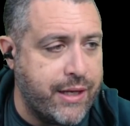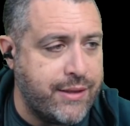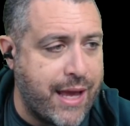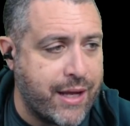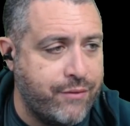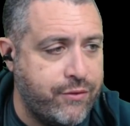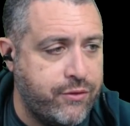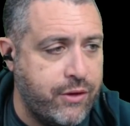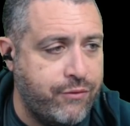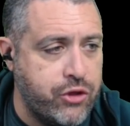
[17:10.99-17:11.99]
to Dak
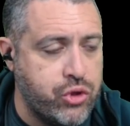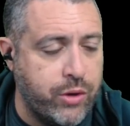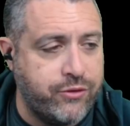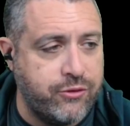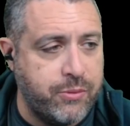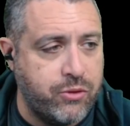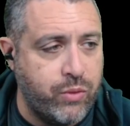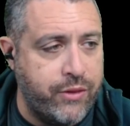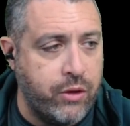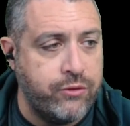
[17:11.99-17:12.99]
if the choice is
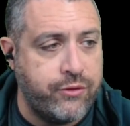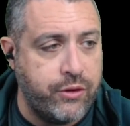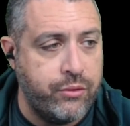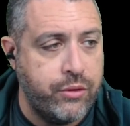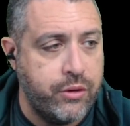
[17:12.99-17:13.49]
between those two.